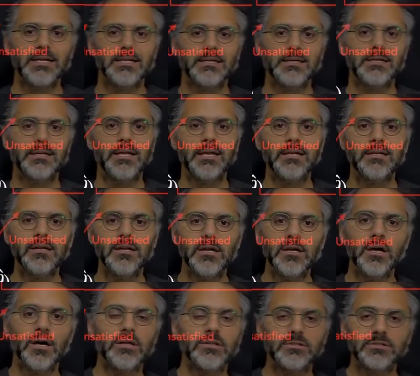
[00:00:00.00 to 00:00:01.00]
and again
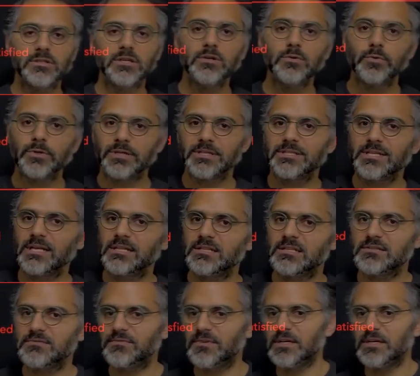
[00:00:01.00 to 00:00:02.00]
until we're
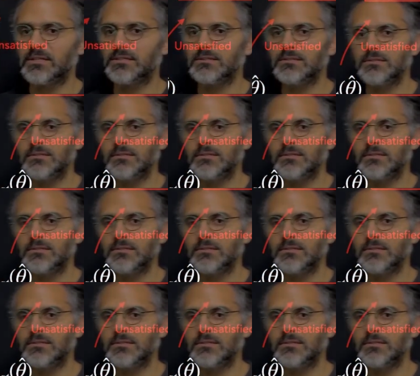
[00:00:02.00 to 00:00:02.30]
satisfied.